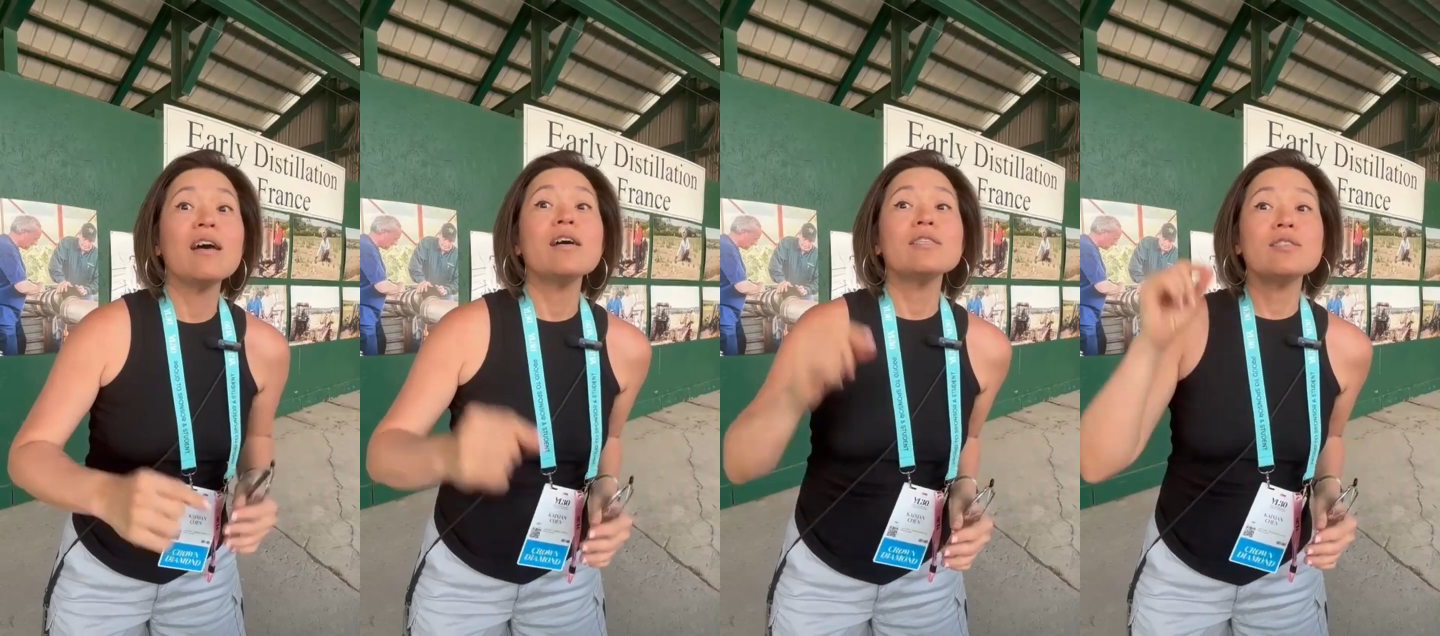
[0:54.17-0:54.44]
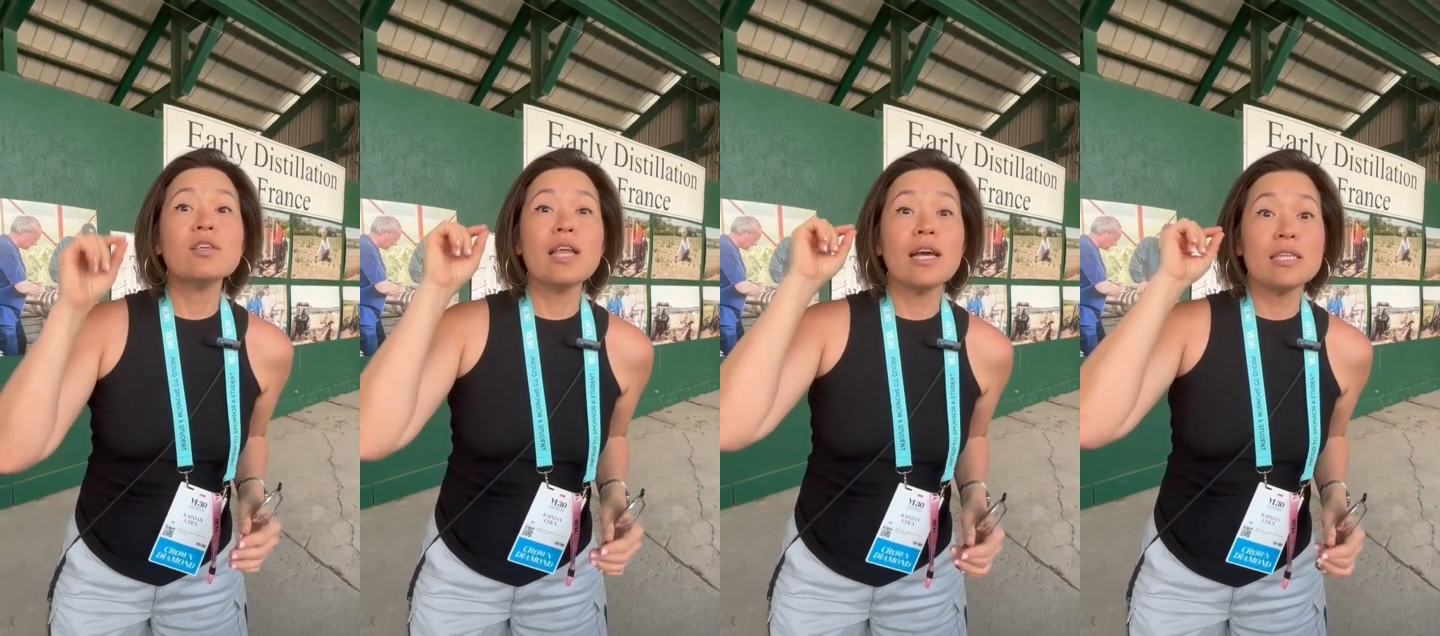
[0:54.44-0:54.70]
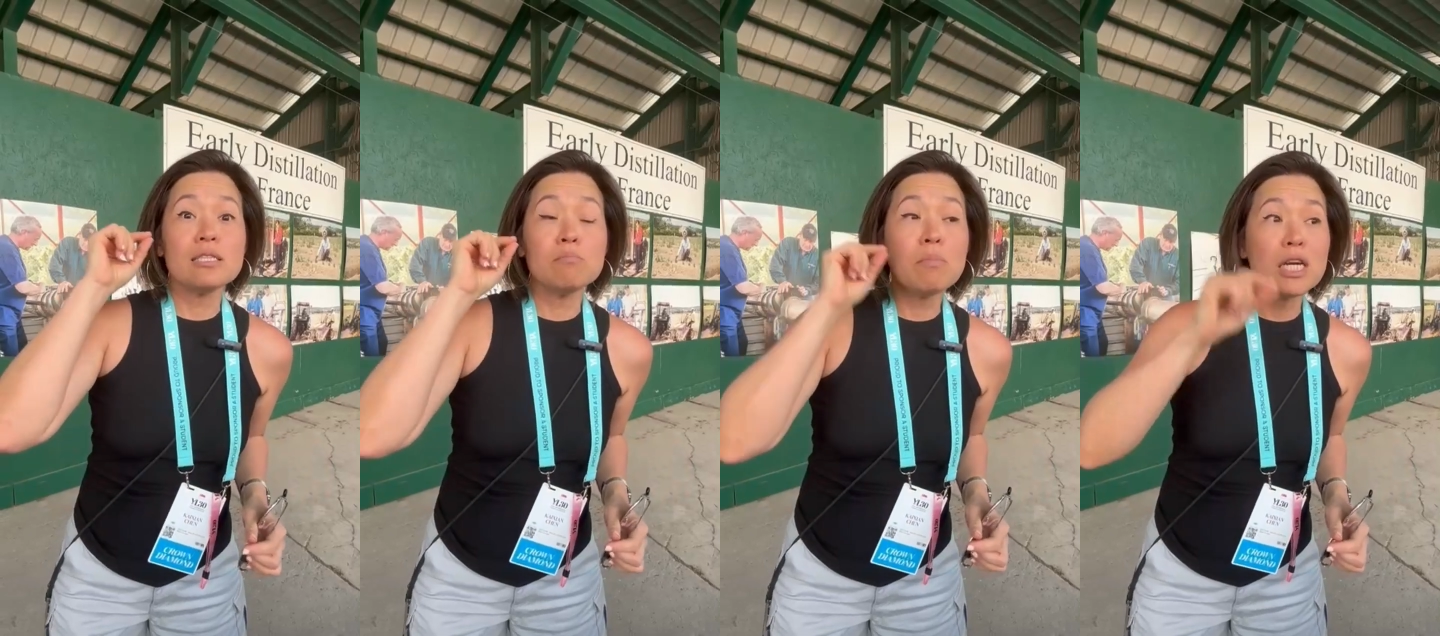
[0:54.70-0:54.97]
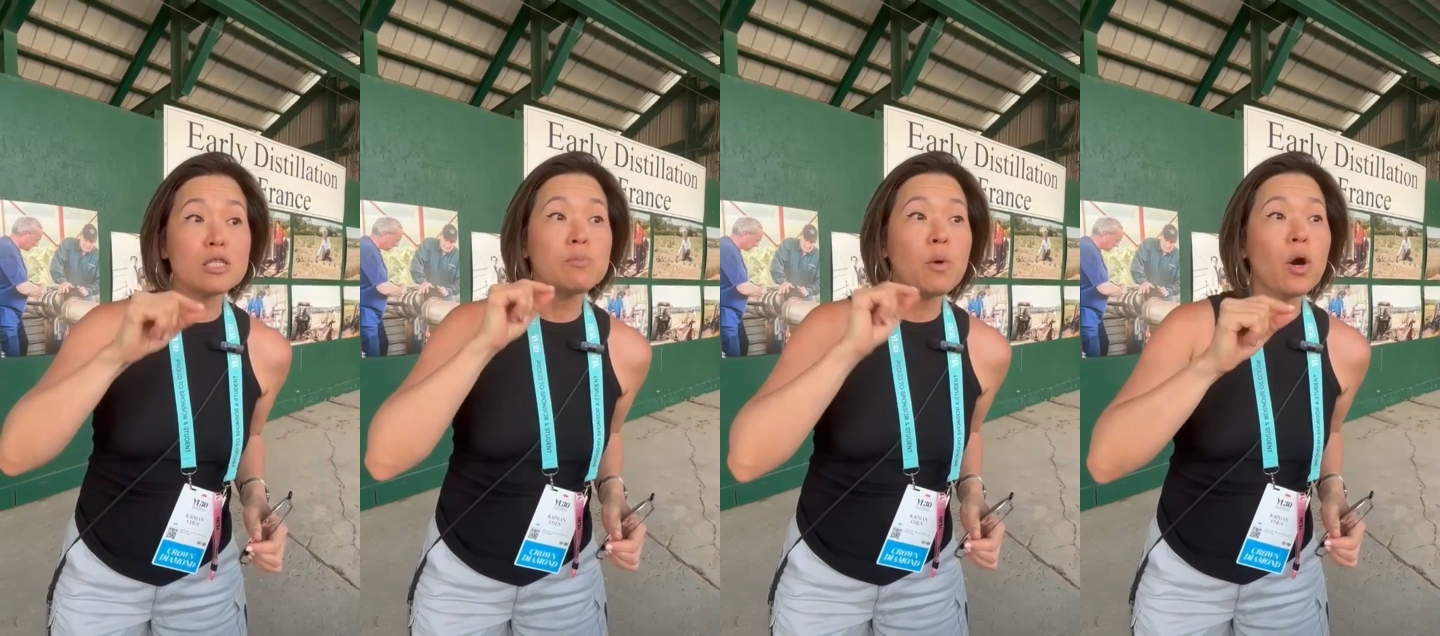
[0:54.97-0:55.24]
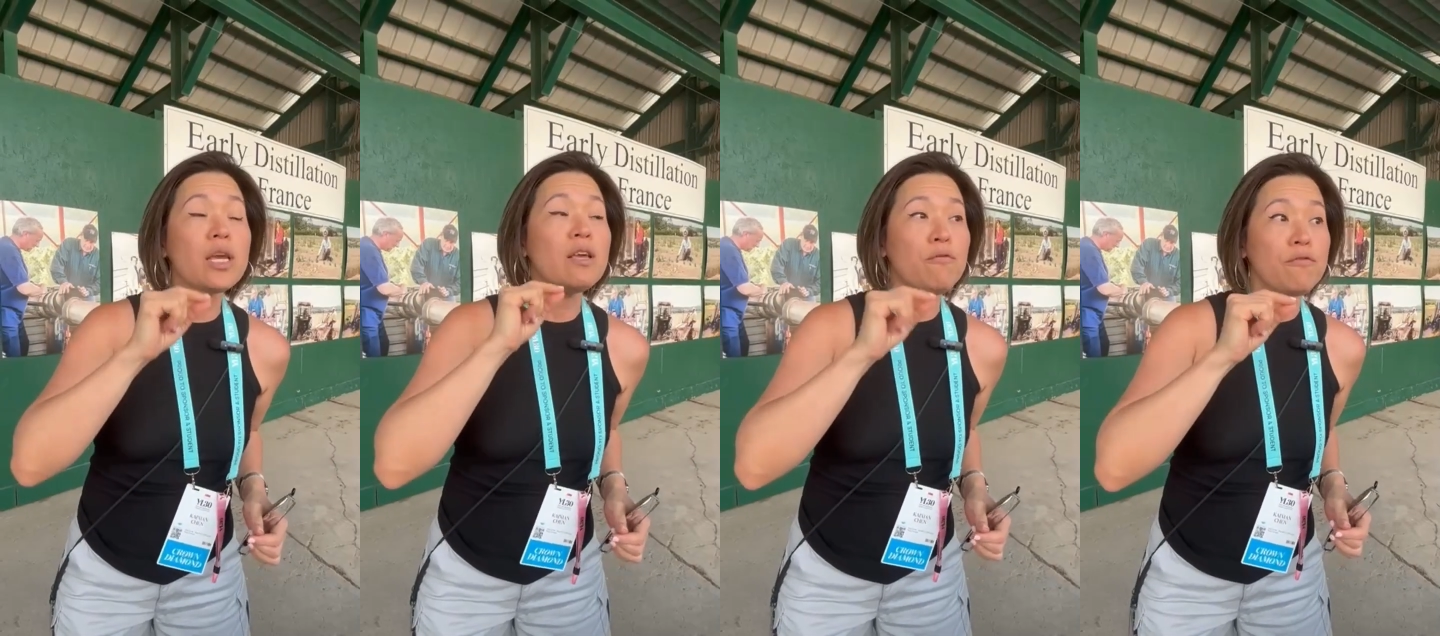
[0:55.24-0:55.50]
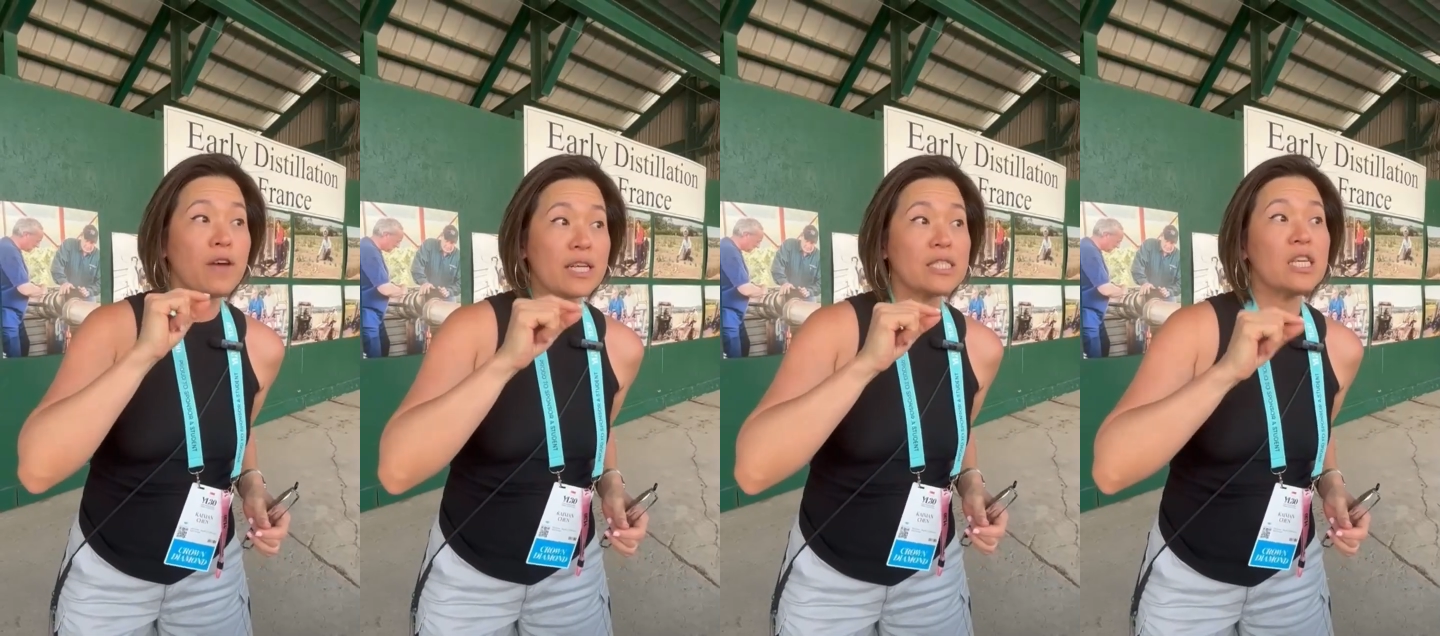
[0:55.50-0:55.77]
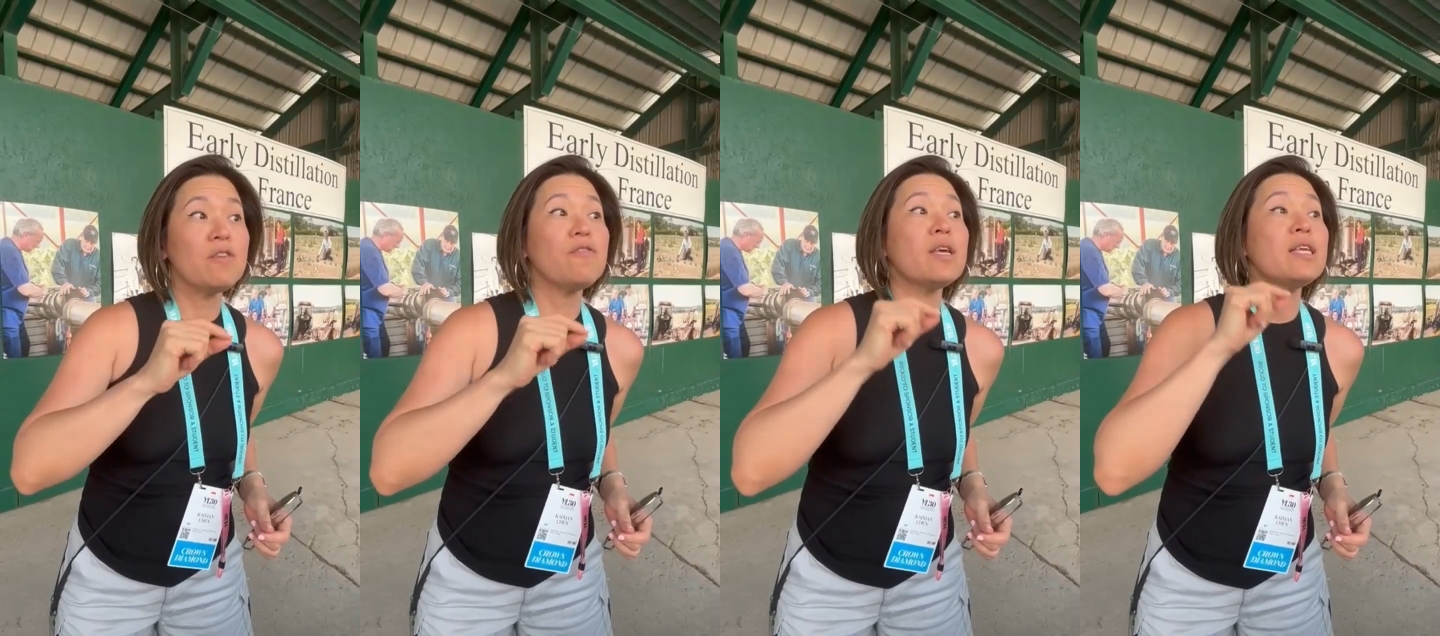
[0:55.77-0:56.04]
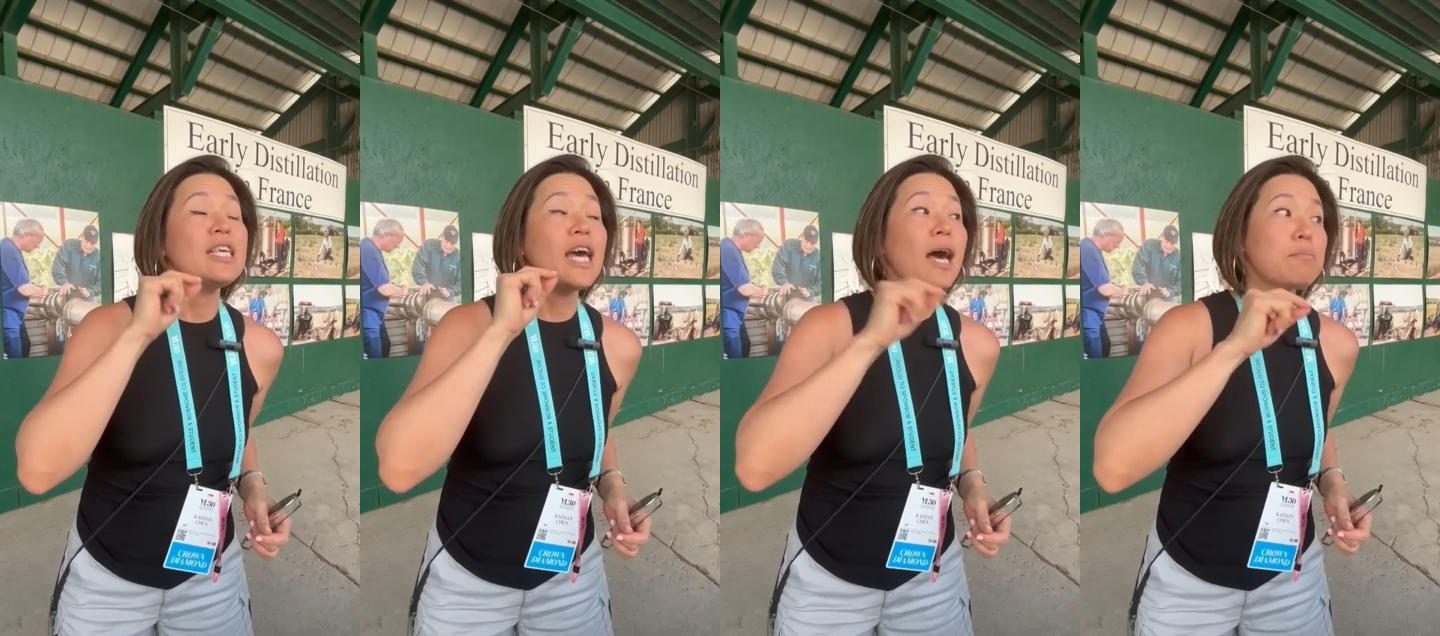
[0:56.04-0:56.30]
so that it's much more effective
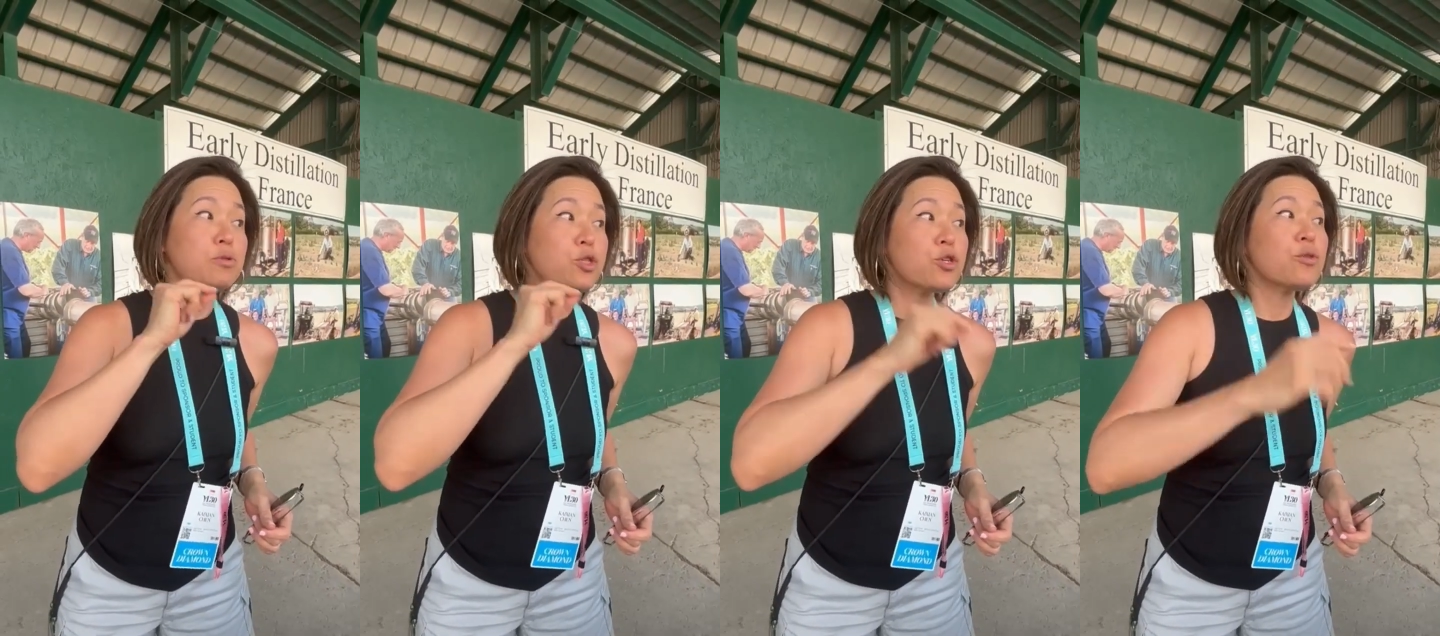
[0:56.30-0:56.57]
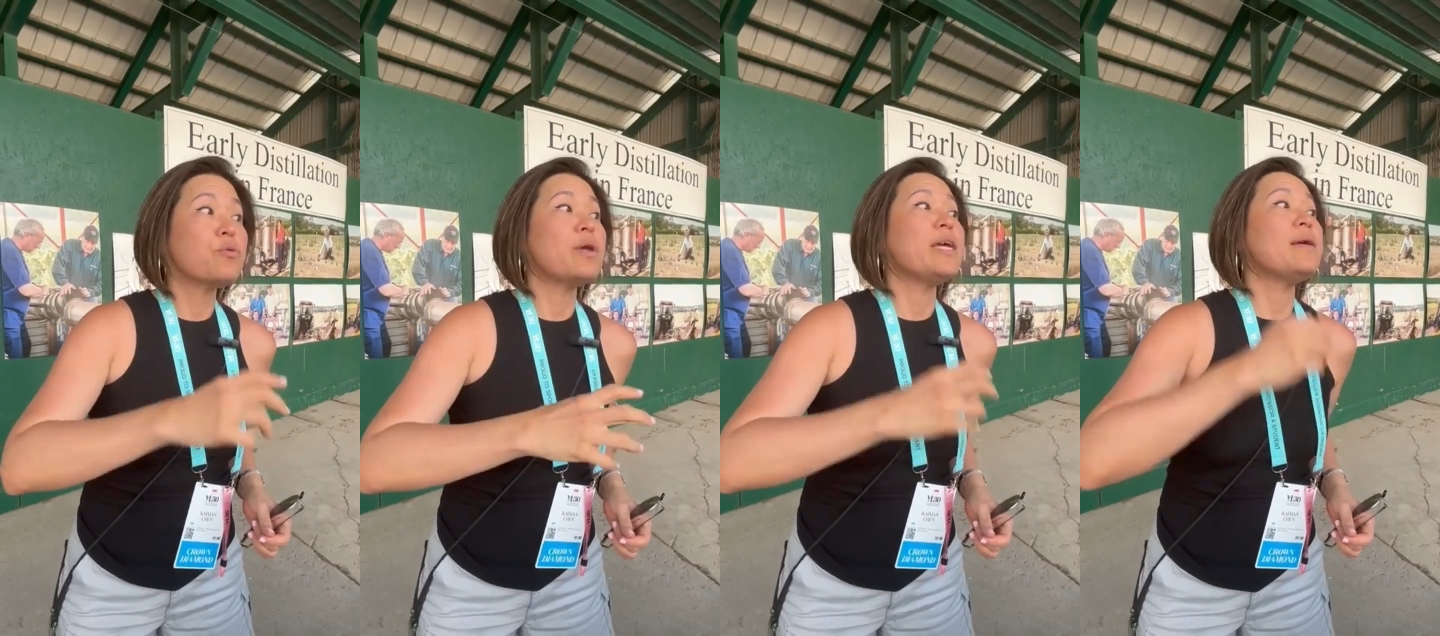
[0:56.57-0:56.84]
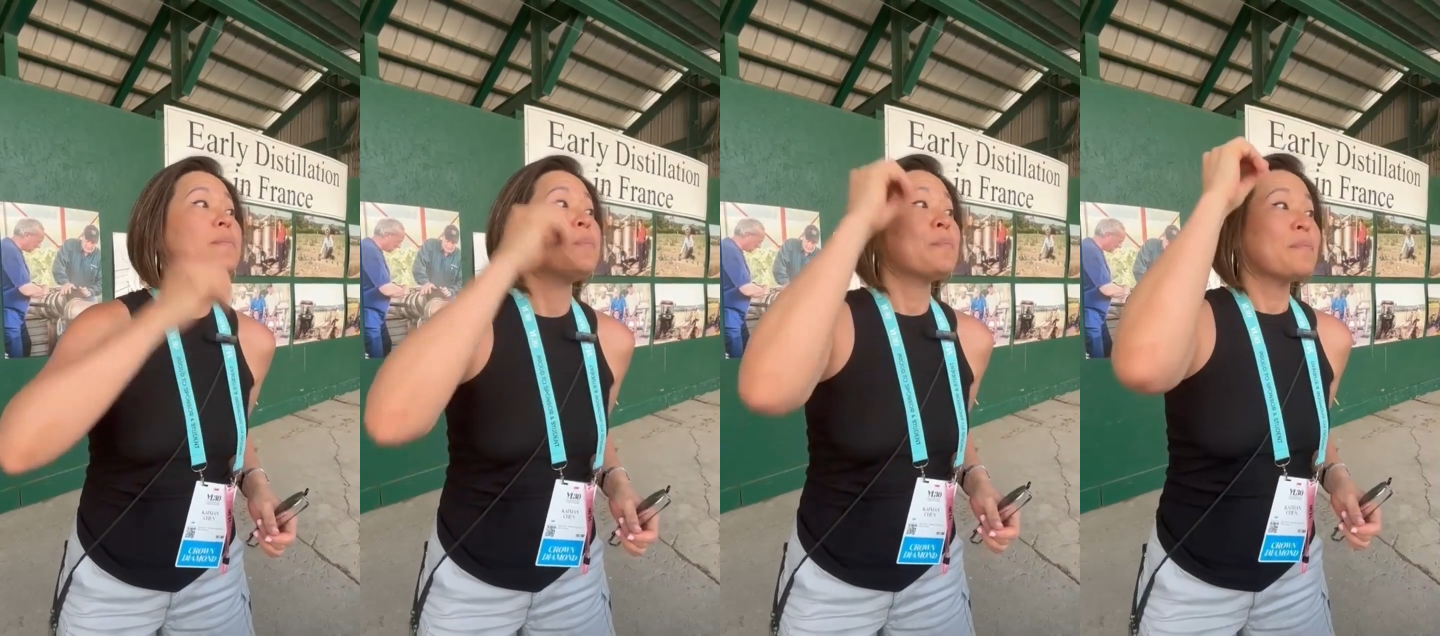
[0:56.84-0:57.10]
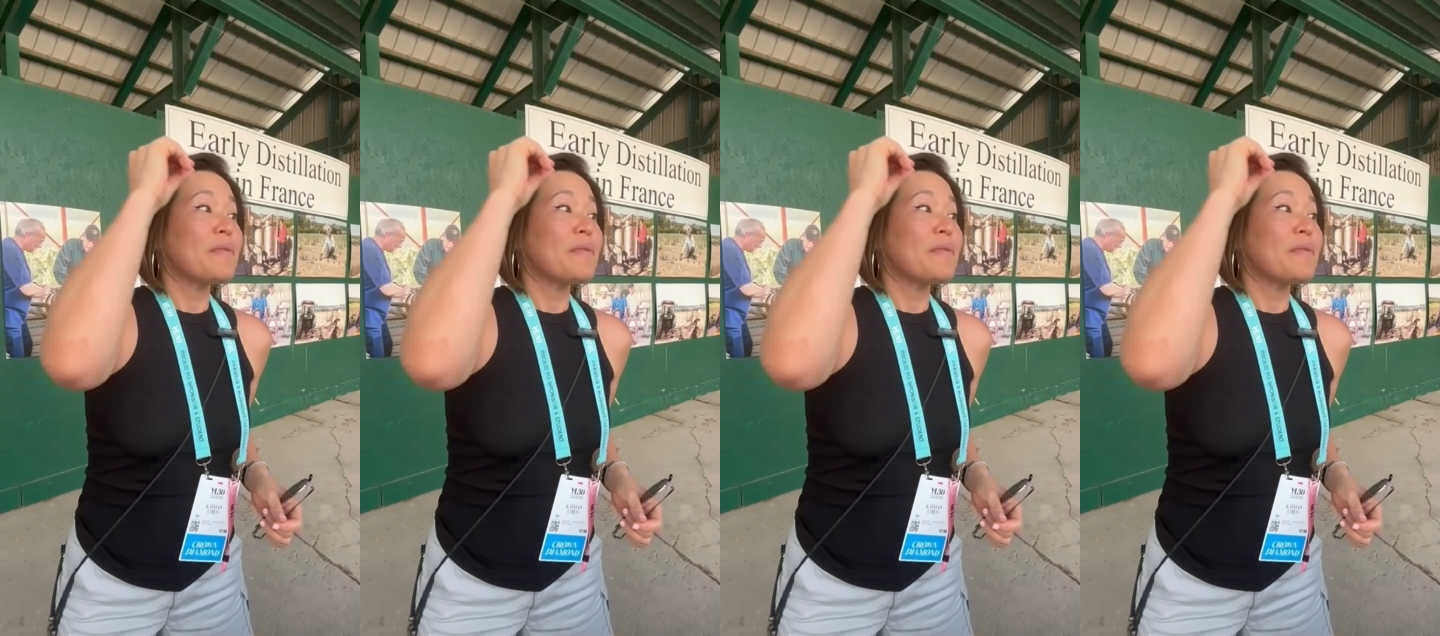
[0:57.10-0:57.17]
in capturing